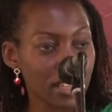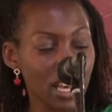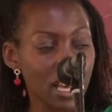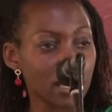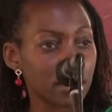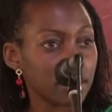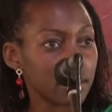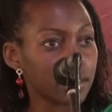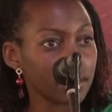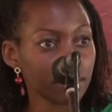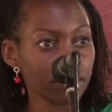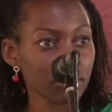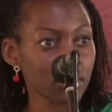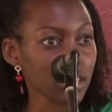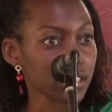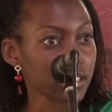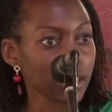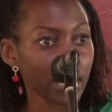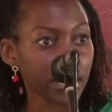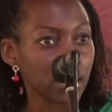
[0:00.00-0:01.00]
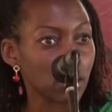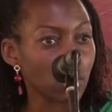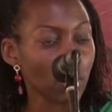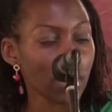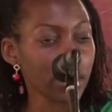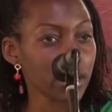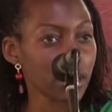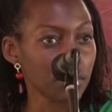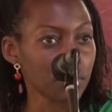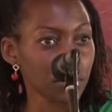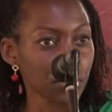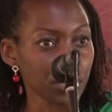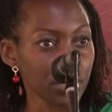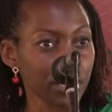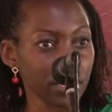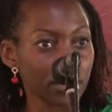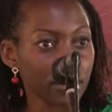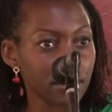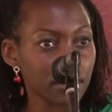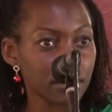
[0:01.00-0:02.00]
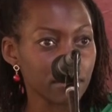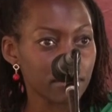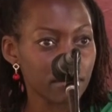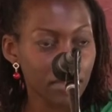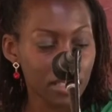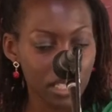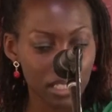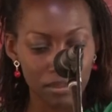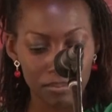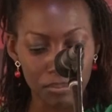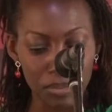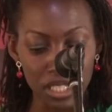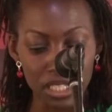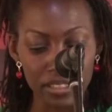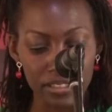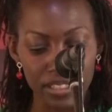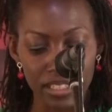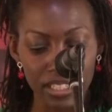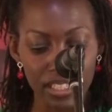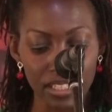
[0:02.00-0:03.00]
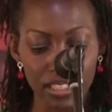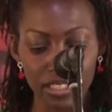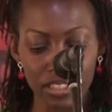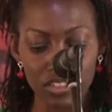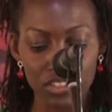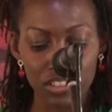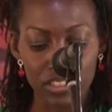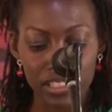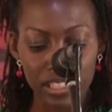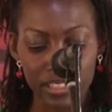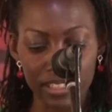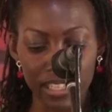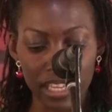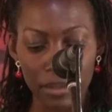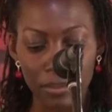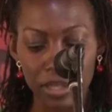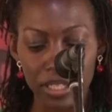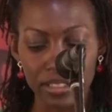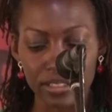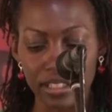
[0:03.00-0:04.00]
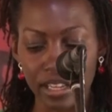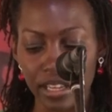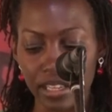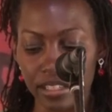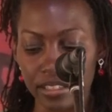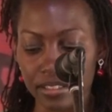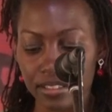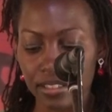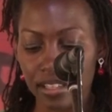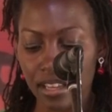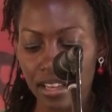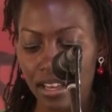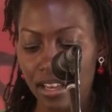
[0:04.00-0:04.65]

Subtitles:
And just like the word avoidant means in English, it's the same in science.